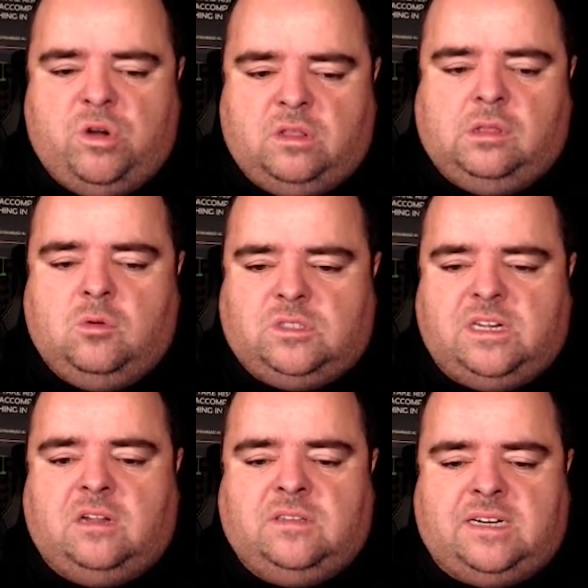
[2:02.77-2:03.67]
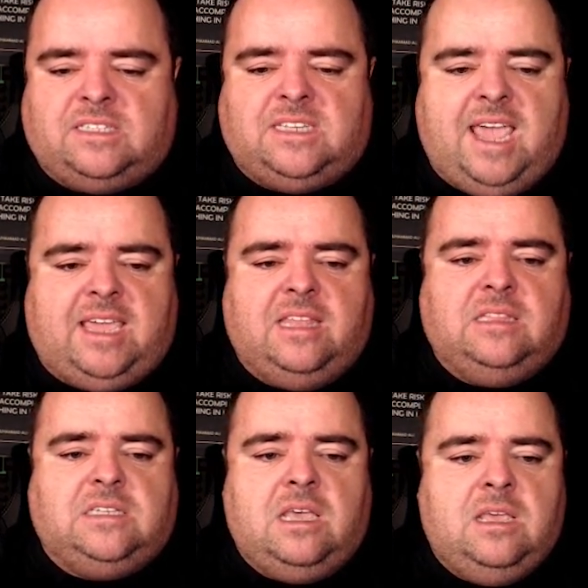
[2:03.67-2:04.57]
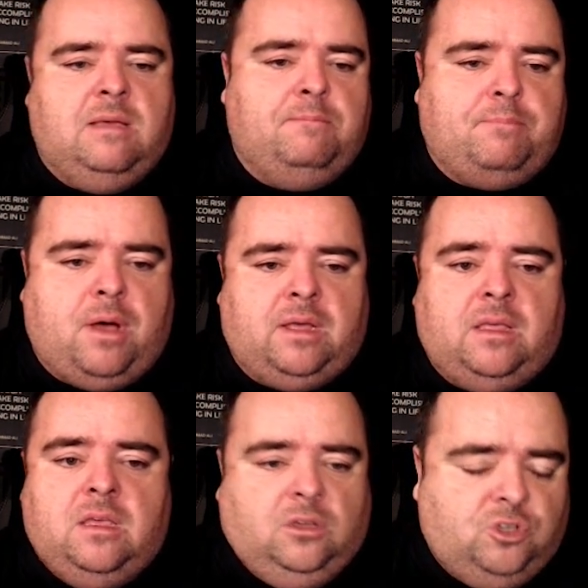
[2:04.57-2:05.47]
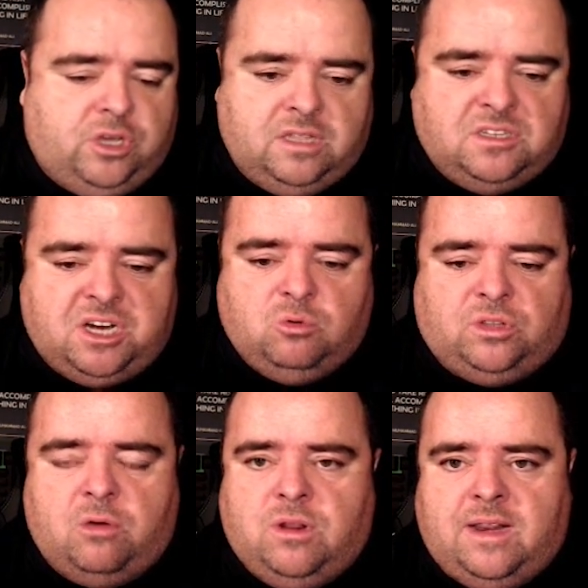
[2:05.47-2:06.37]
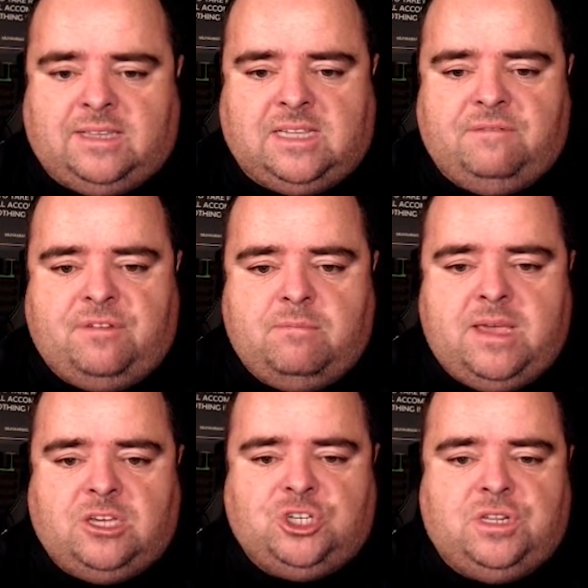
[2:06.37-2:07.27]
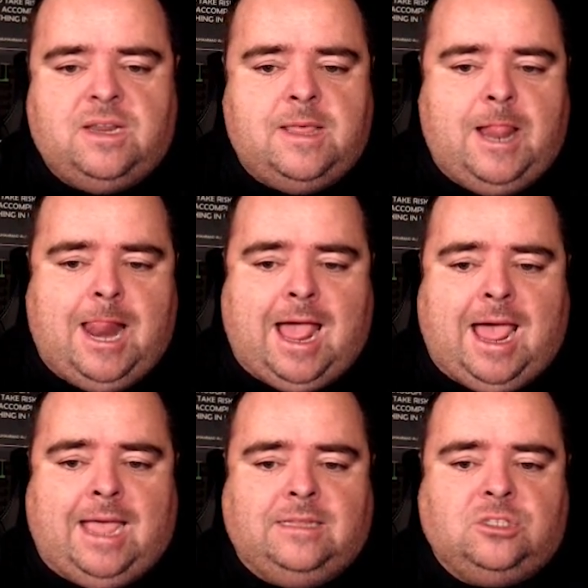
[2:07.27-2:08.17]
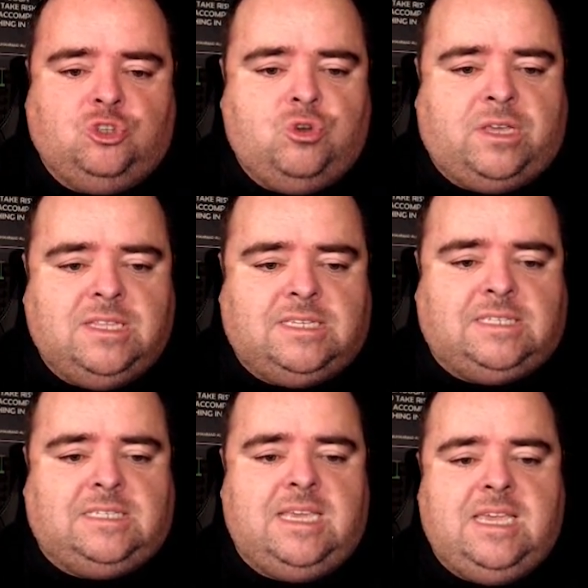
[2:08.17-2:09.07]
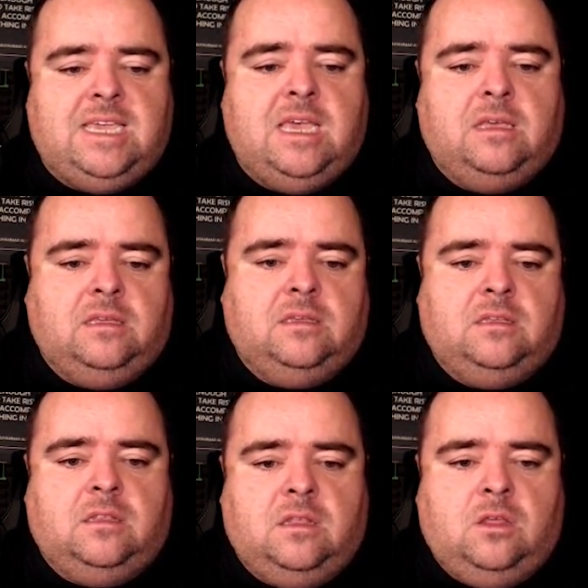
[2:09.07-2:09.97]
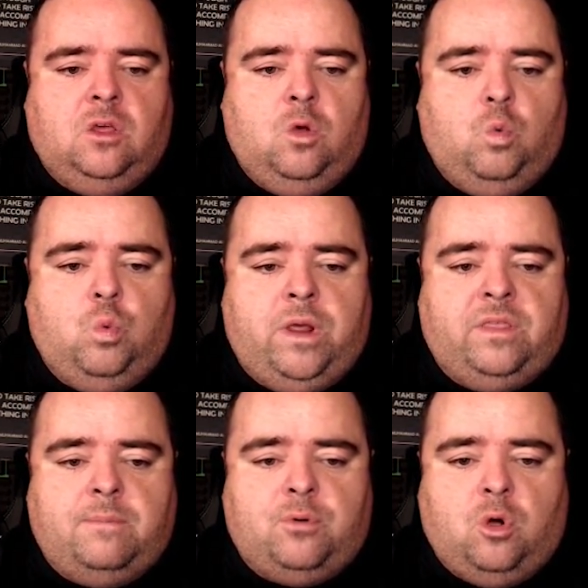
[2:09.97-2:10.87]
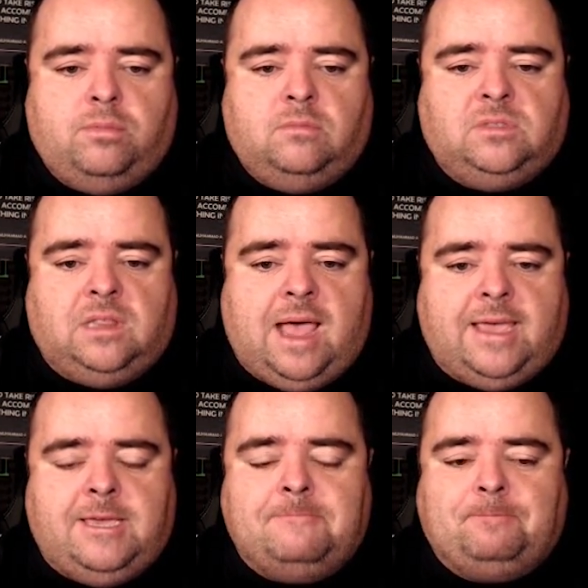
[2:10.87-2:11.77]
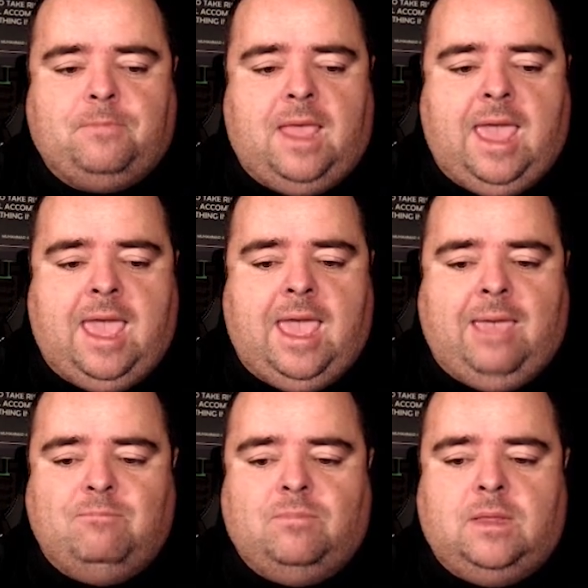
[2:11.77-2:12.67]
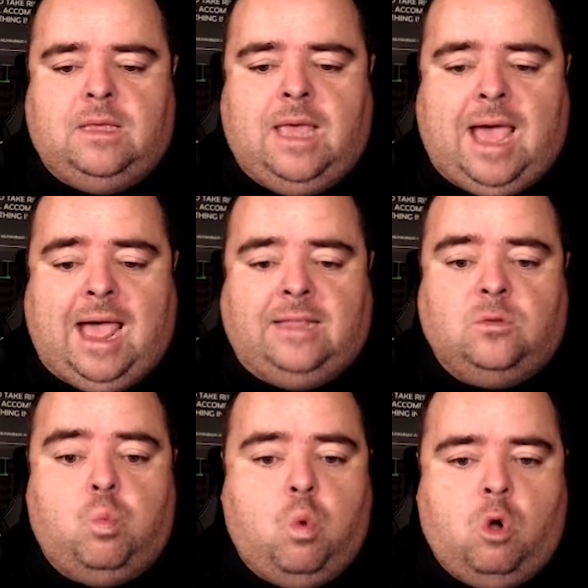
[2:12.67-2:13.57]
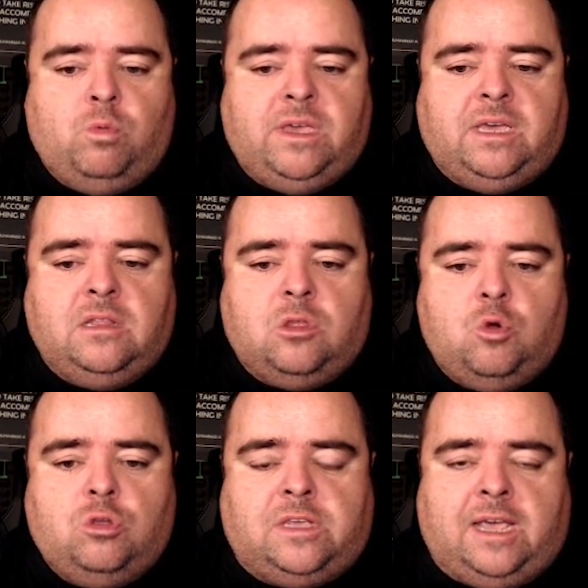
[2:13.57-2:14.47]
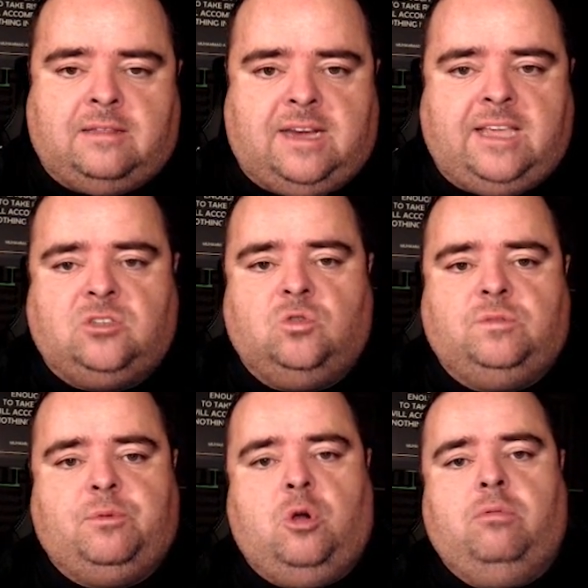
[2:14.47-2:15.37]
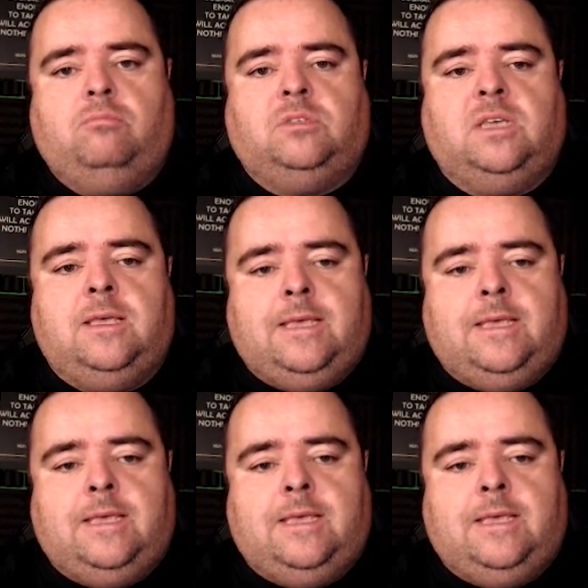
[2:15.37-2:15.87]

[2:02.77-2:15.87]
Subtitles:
It loads in under a second, but you can drill down in this information and you can see where the problems lie and what we can do to address those problems.